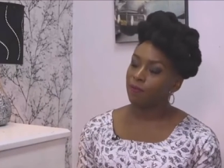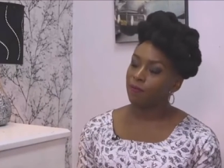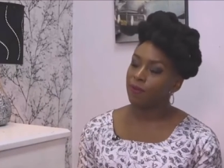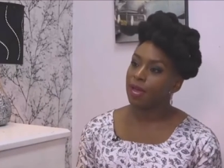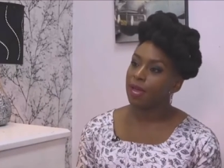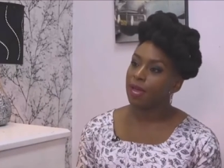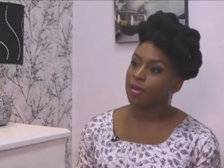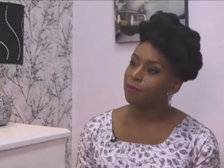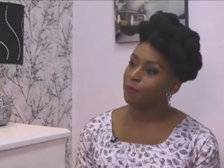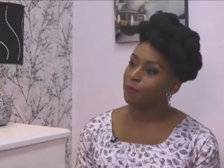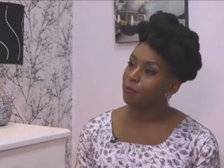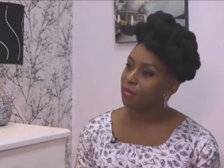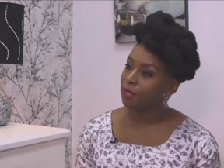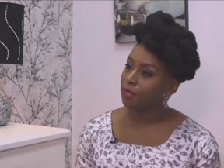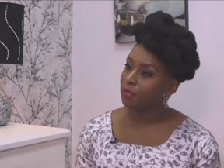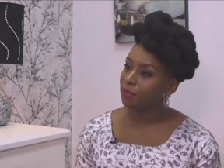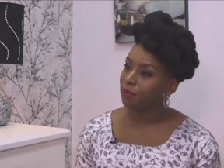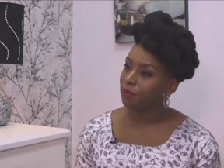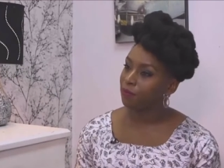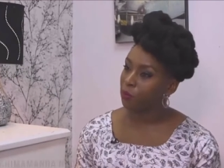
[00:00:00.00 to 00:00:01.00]
If I hadn't
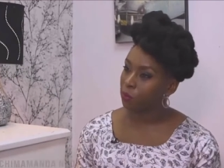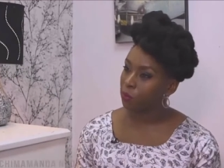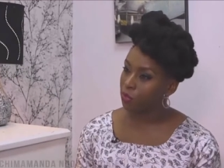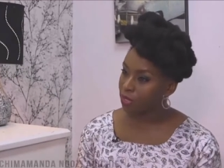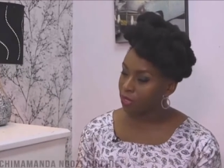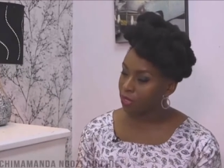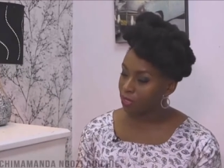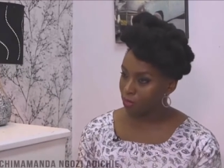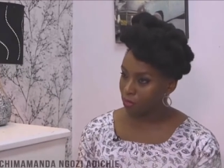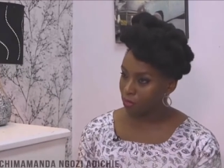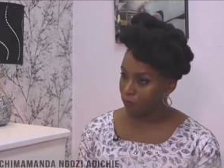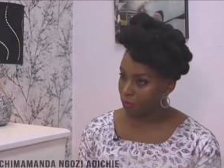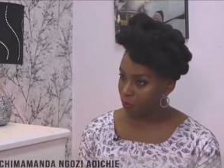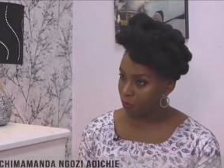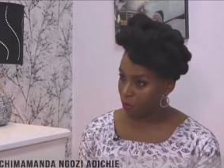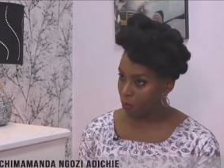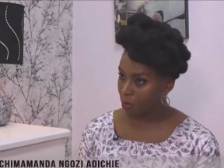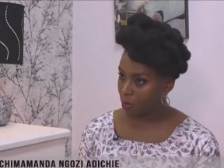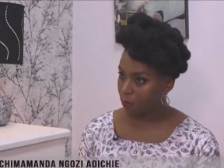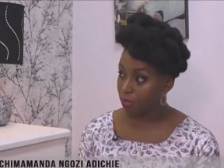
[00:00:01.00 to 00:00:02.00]
been fortunate enough to
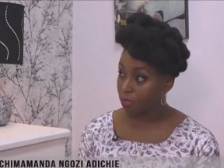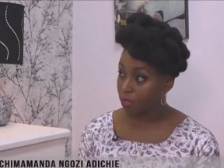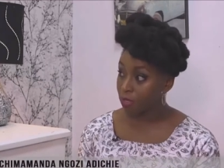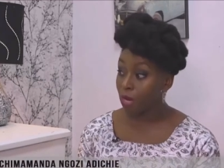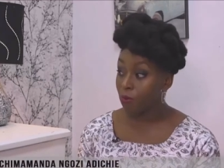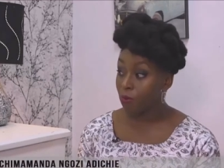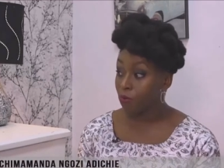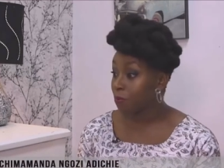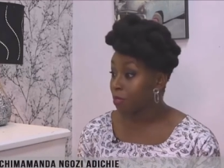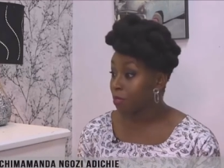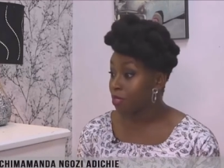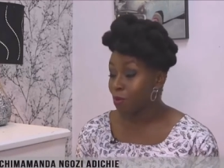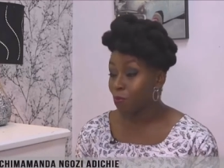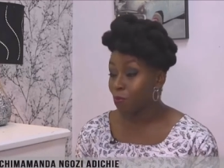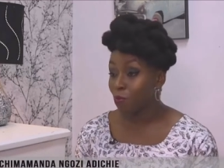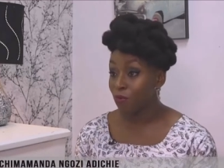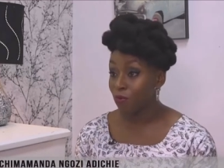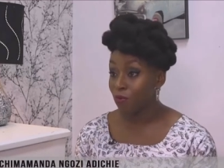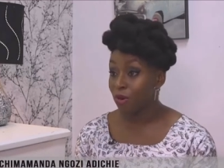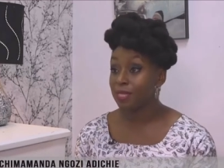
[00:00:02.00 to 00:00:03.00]
be published, I would be
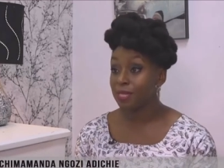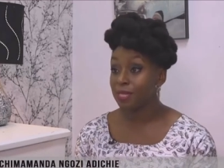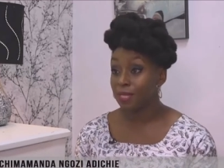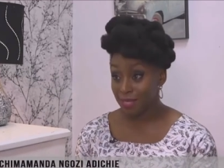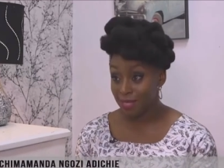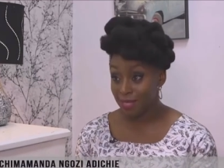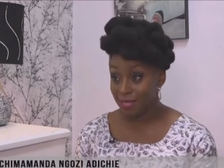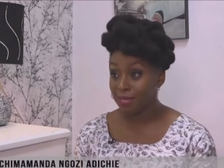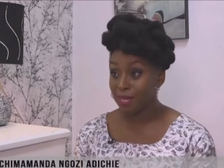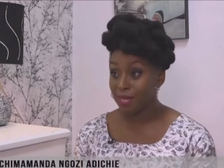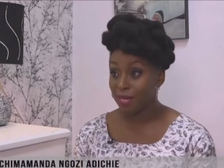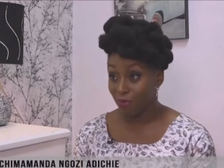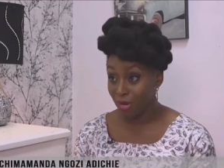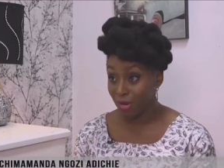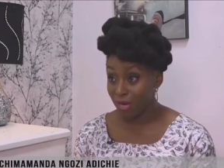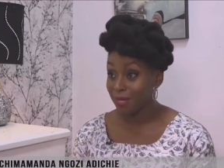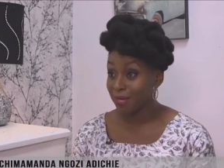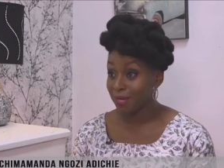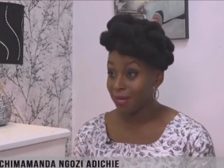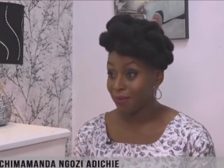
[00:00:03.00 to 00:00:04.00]
somewhere writing today,
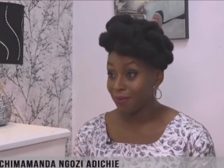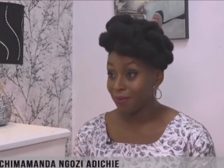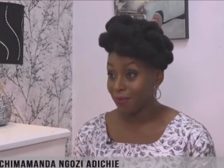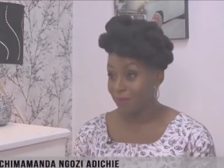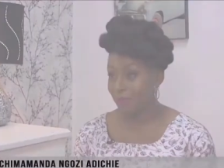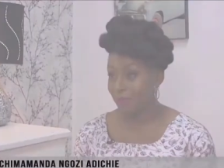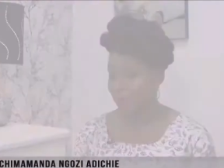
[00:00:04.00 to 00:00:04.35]
right now.